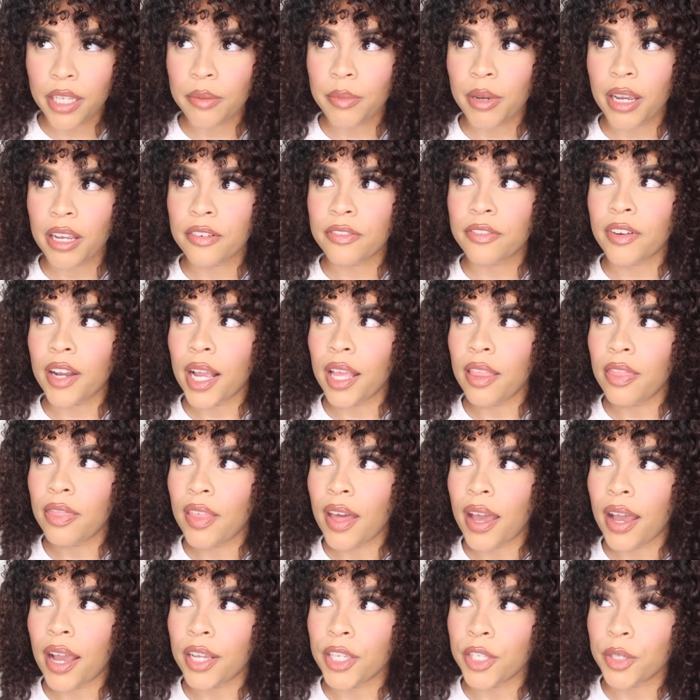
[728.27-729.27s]
you might find
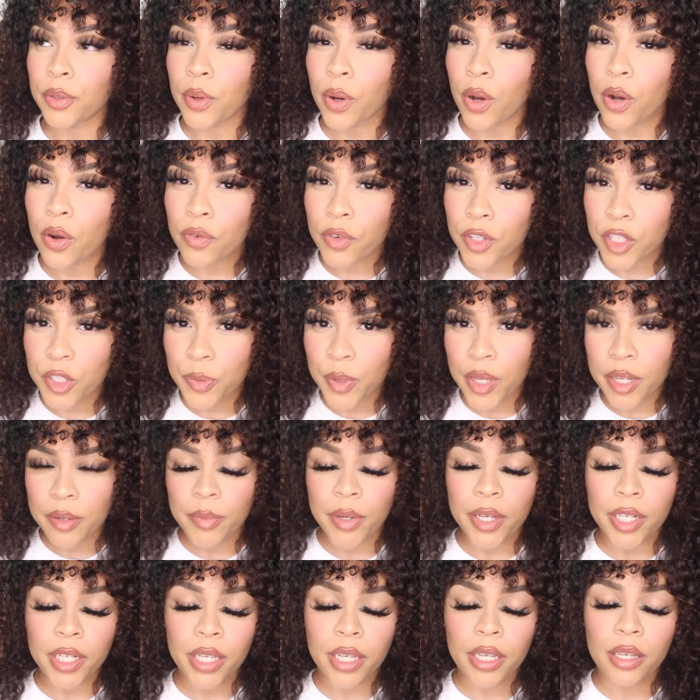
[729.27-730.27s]
that you overspend
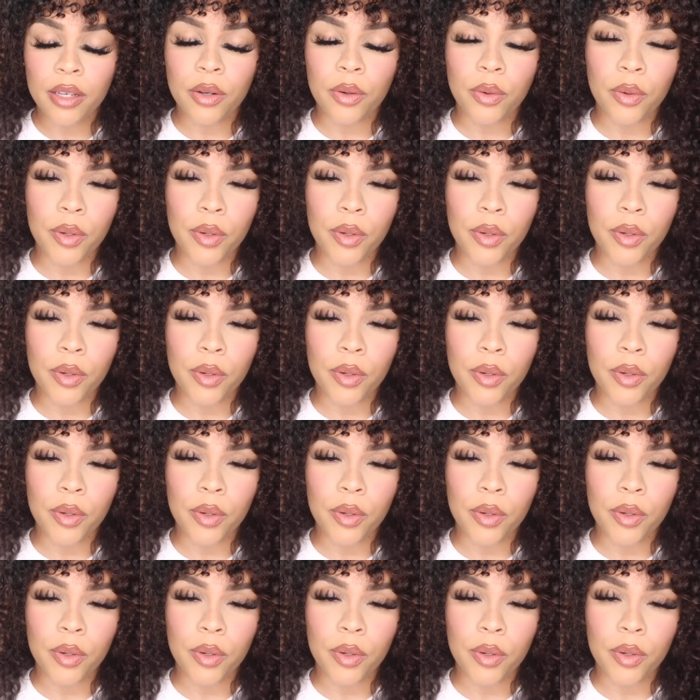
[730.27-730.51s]
money,